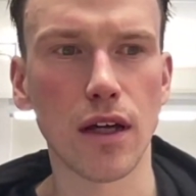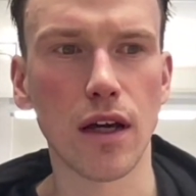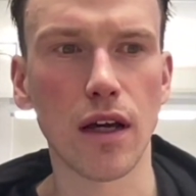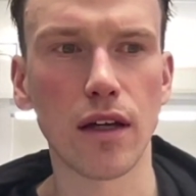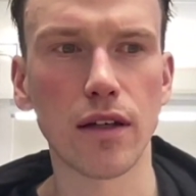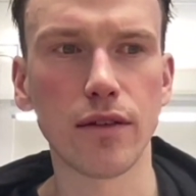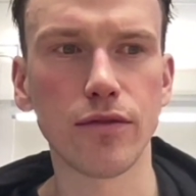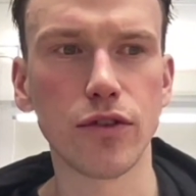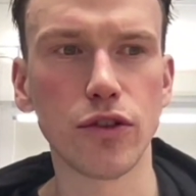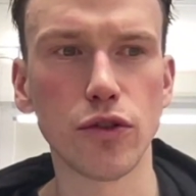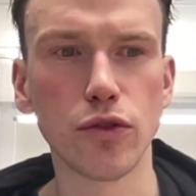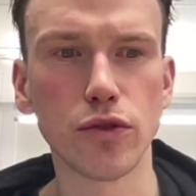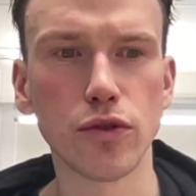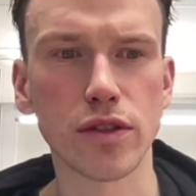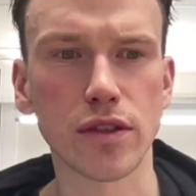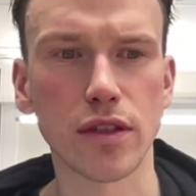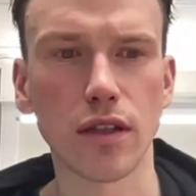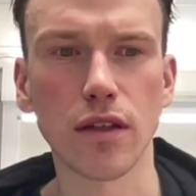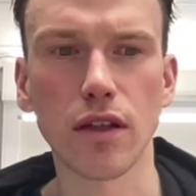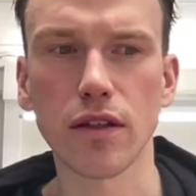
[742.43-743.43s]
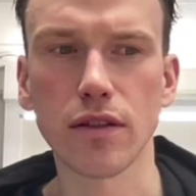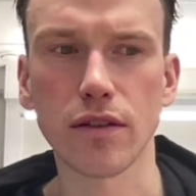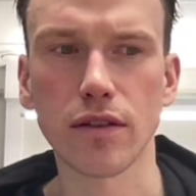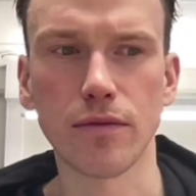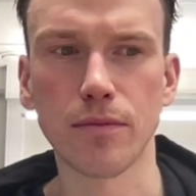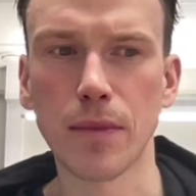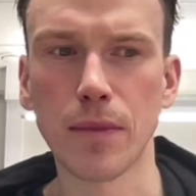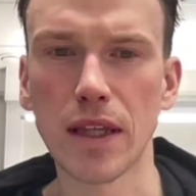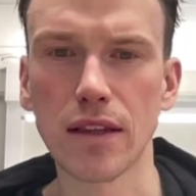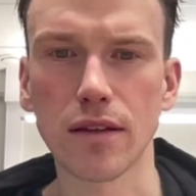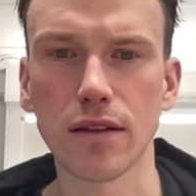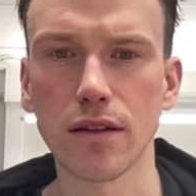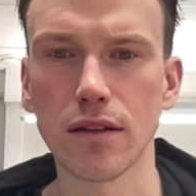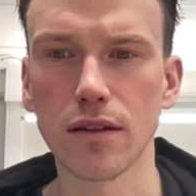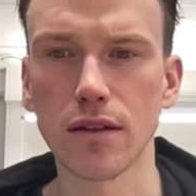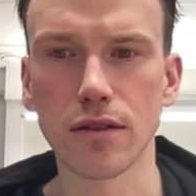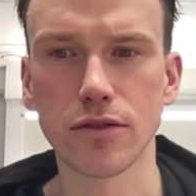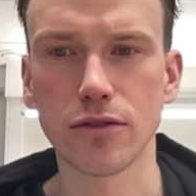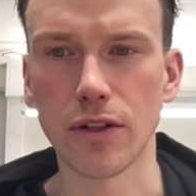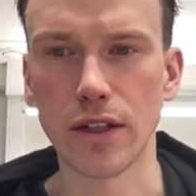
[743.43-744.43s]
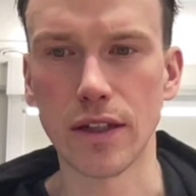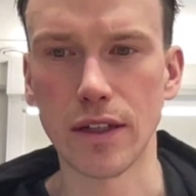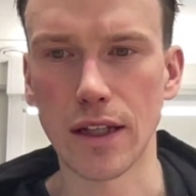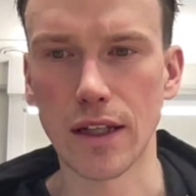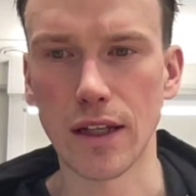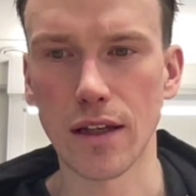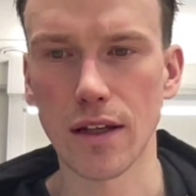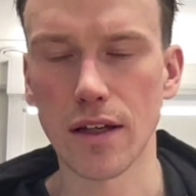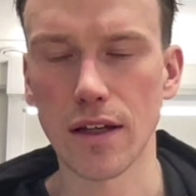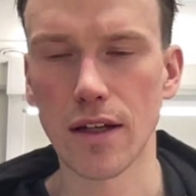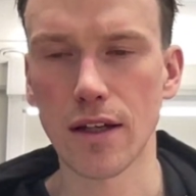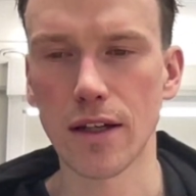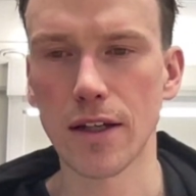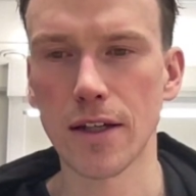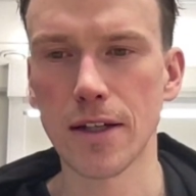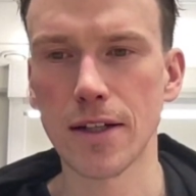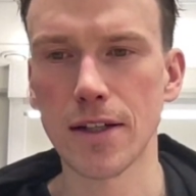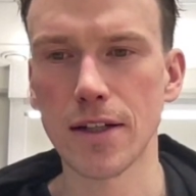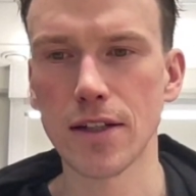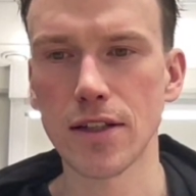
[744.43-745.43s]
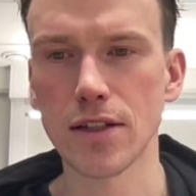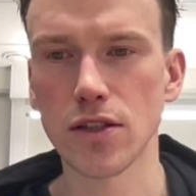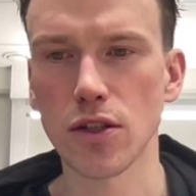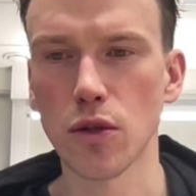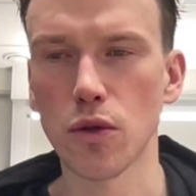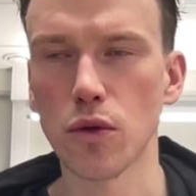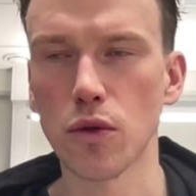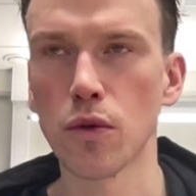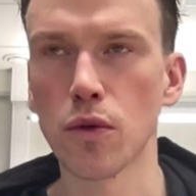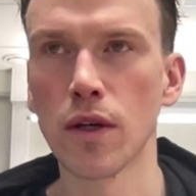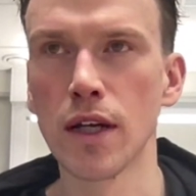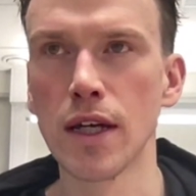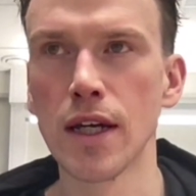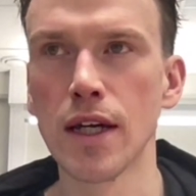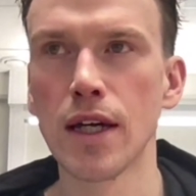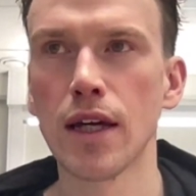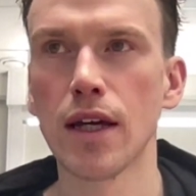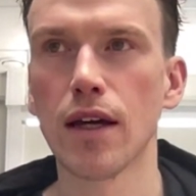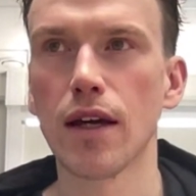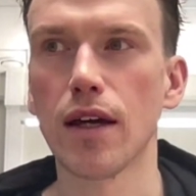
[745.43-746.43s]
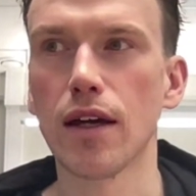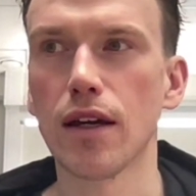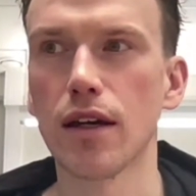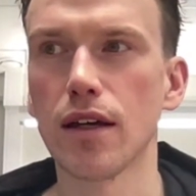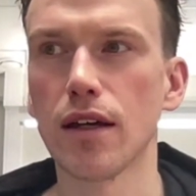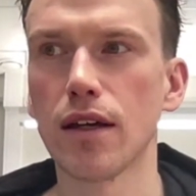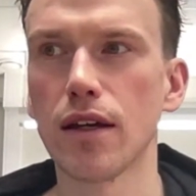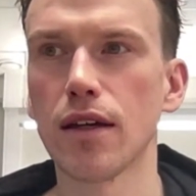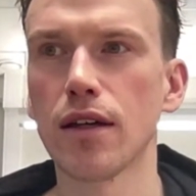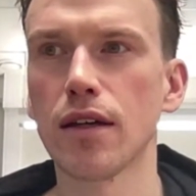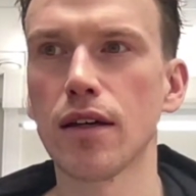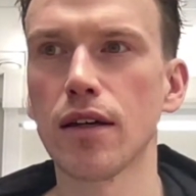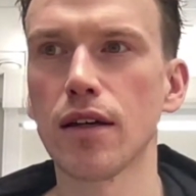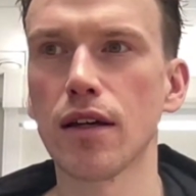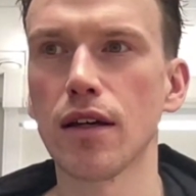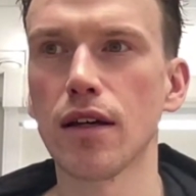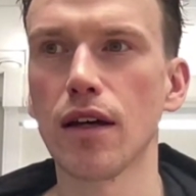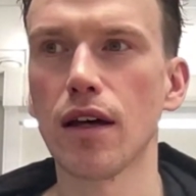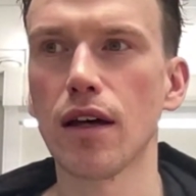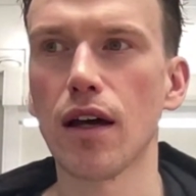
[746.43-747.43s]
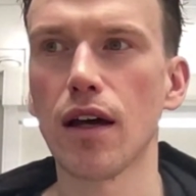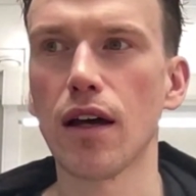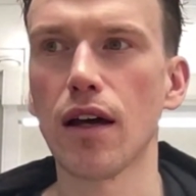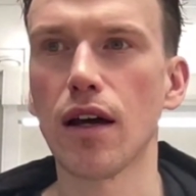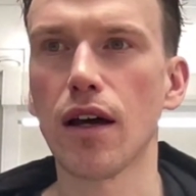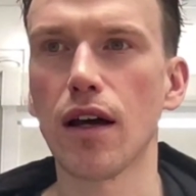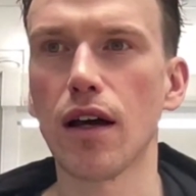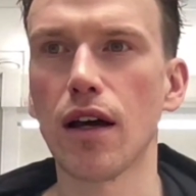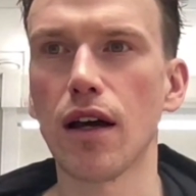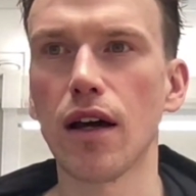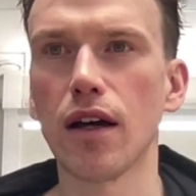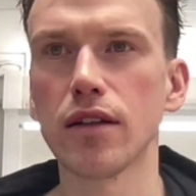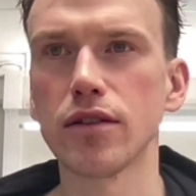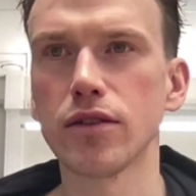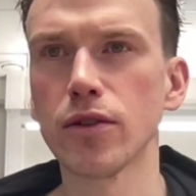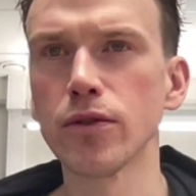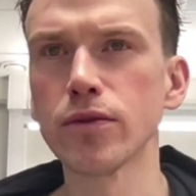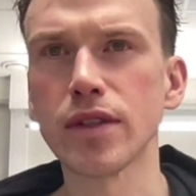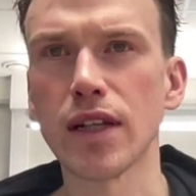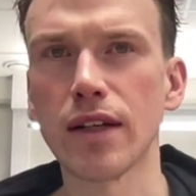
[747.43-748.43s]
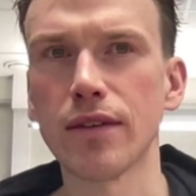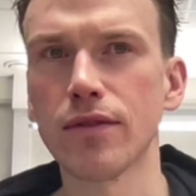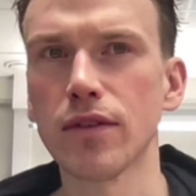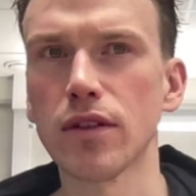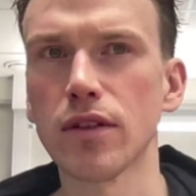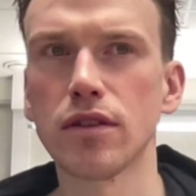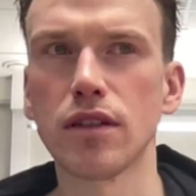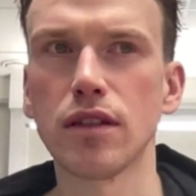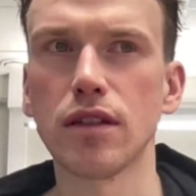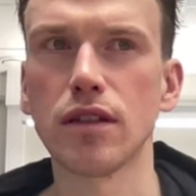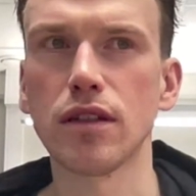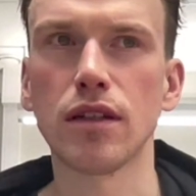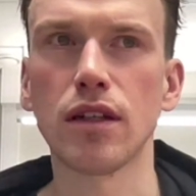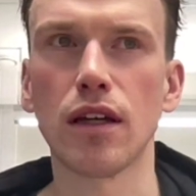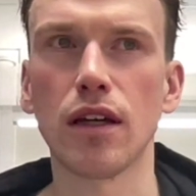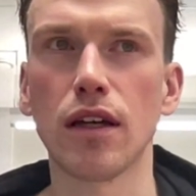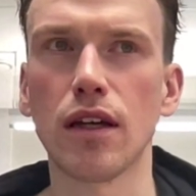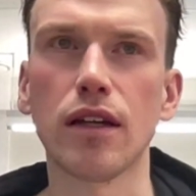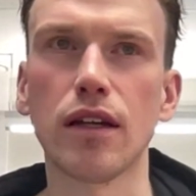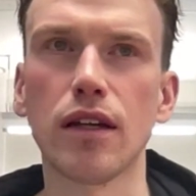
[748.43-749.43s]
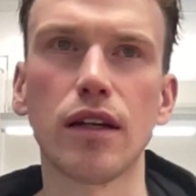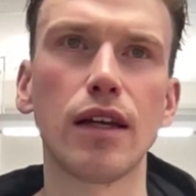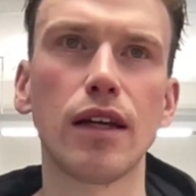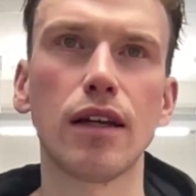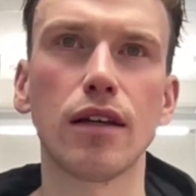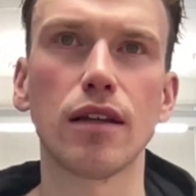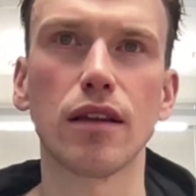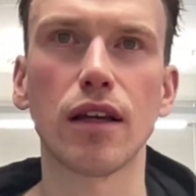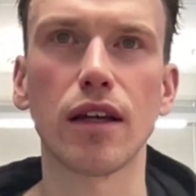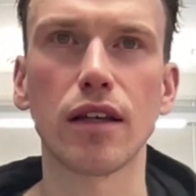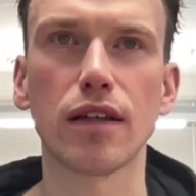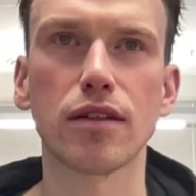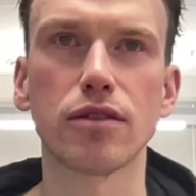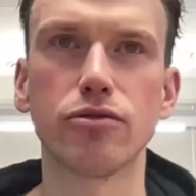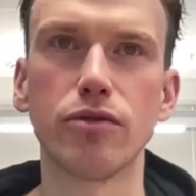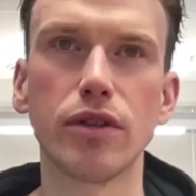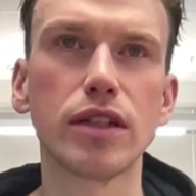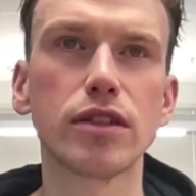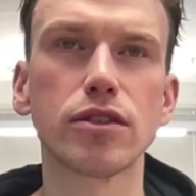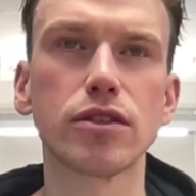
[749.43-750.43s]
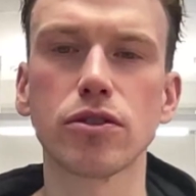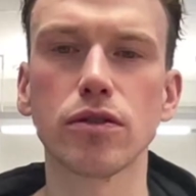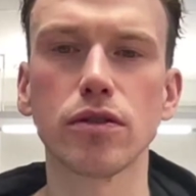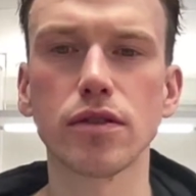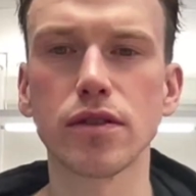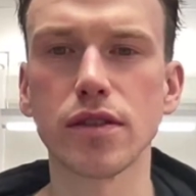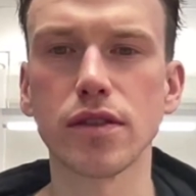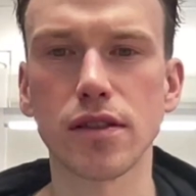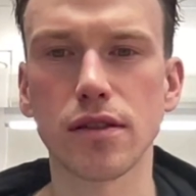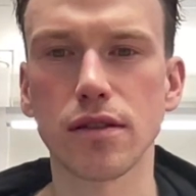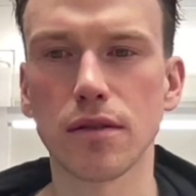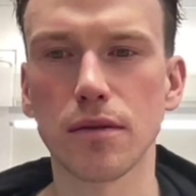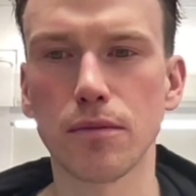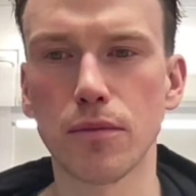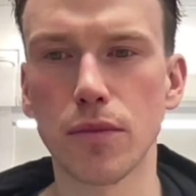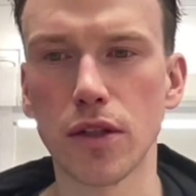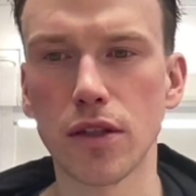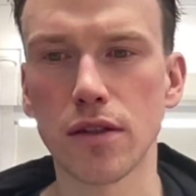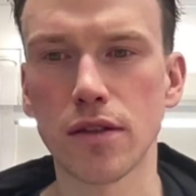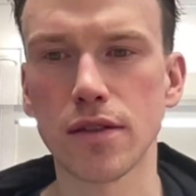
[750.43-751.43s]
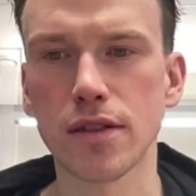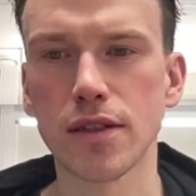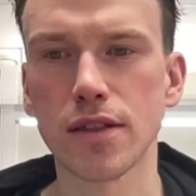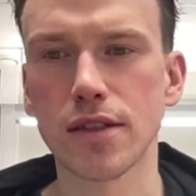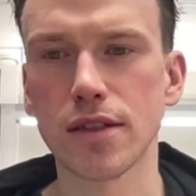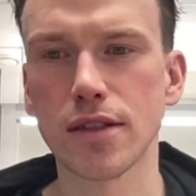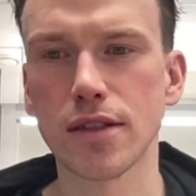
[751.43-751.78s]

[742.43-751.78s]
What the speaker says: I've used a lot of mental training. So uh, I don't have any like rituals, but